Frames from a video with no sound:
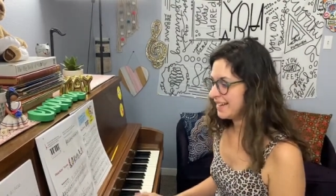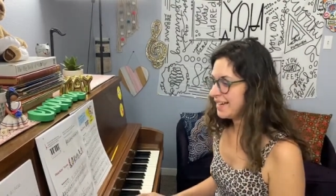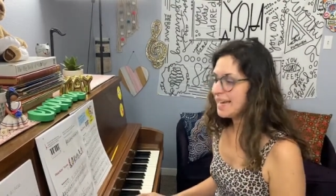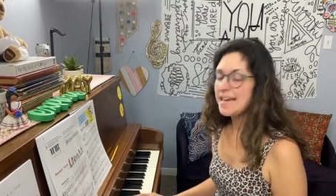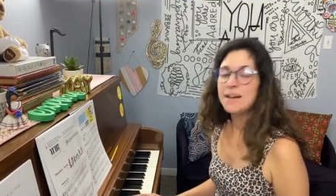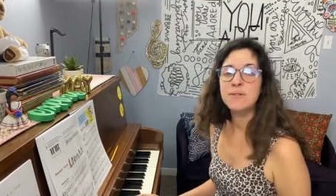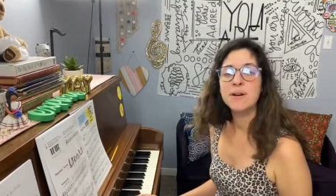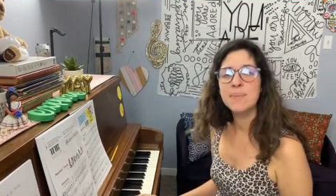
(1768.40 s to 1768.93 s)

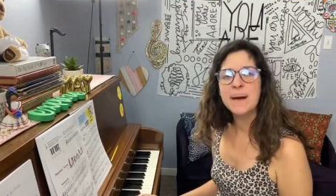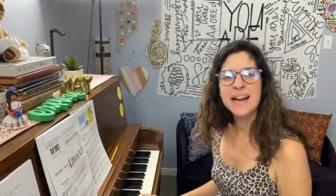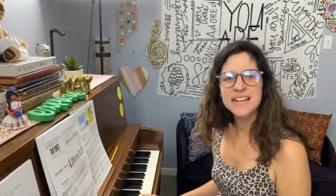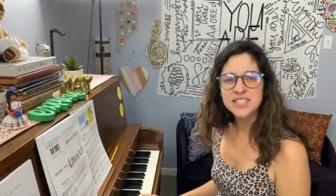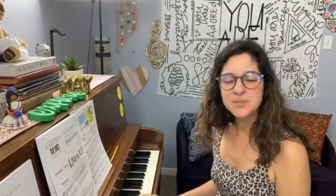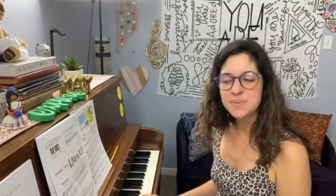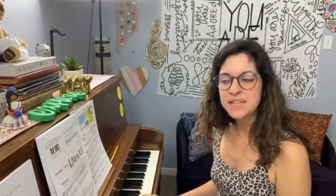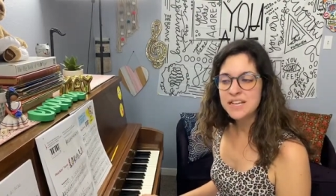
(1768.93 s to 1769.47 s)
It
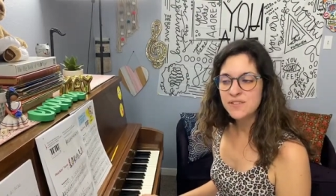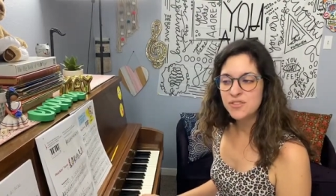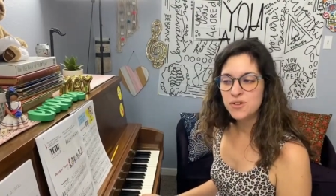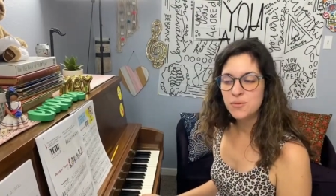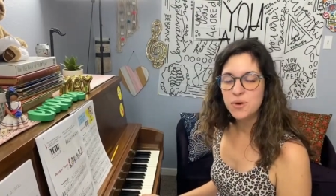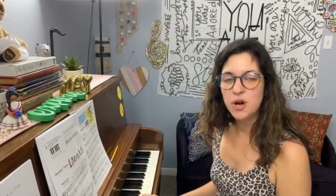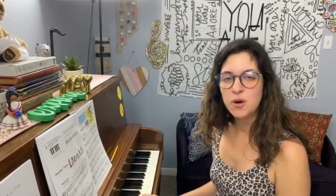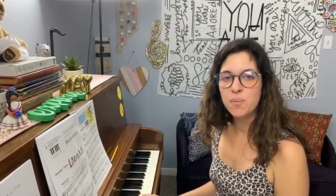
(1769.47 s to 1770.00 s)
reminds me of the
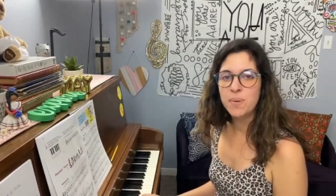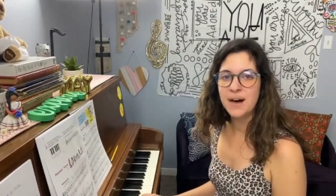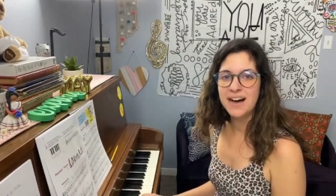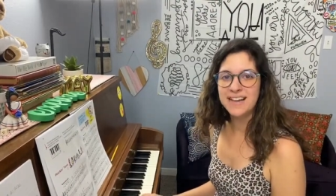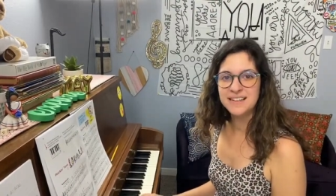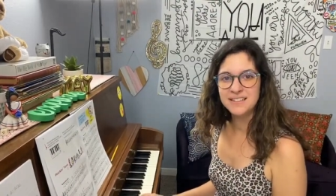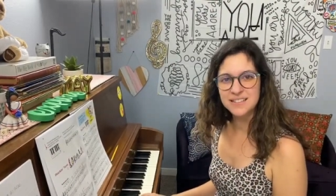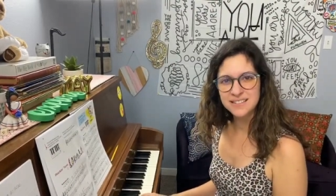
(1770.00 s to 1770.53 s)

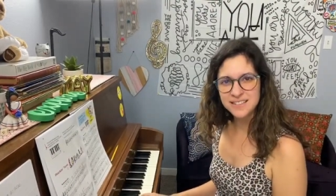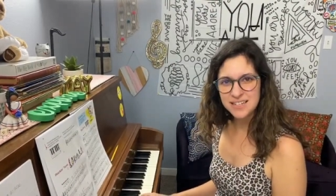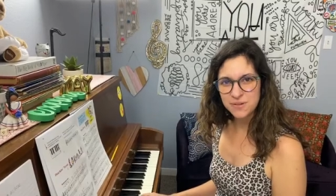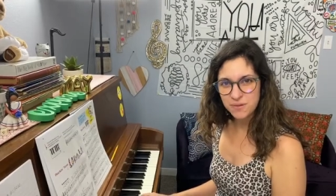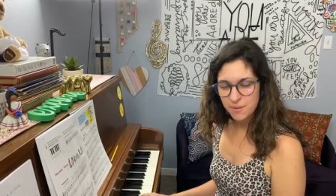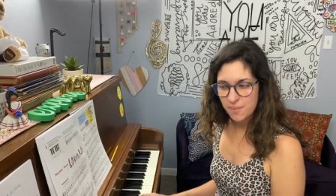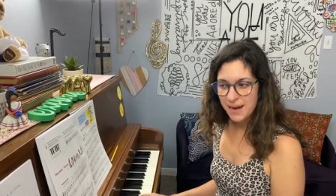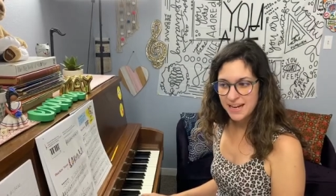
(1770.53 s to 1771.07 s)
robot. Doesn't it
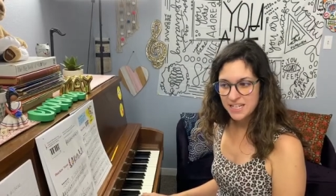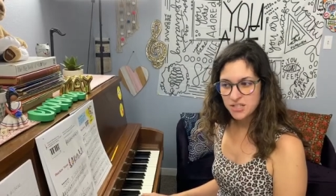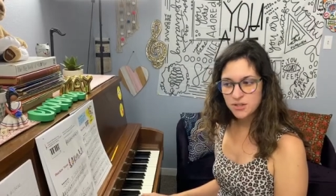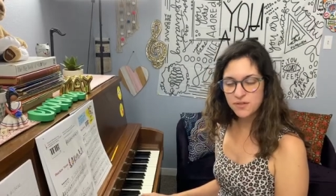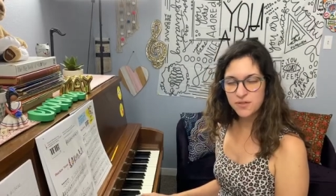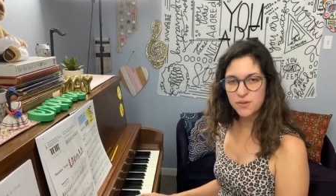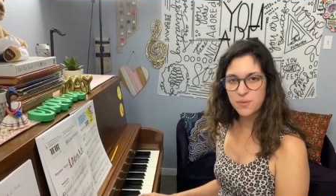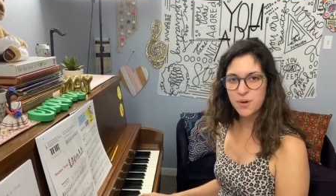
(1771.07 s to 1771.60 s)
remind you
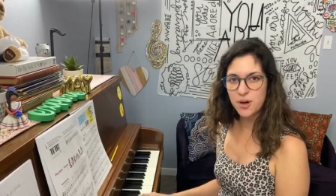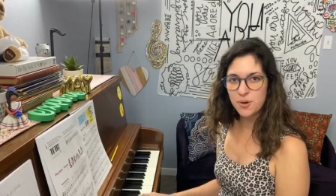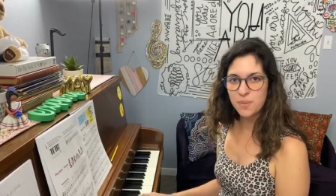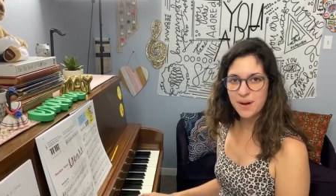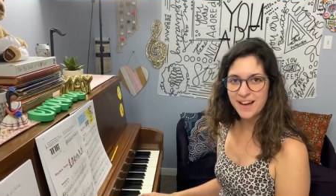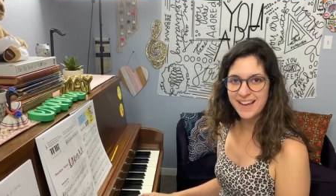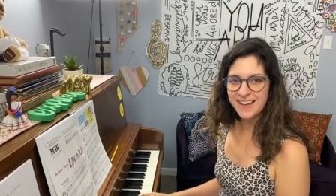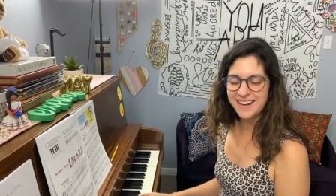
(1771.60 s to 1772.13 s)
of the
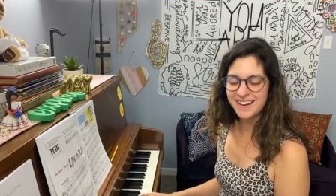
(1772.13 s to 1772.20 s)
robot?